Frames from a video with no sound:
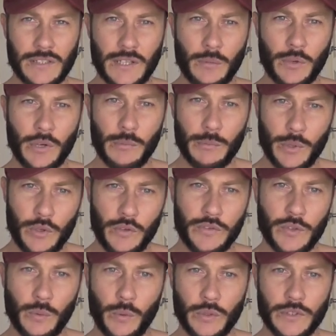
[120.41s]
So they want to move
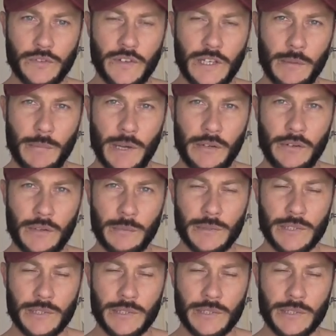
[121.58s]
towards feeling better in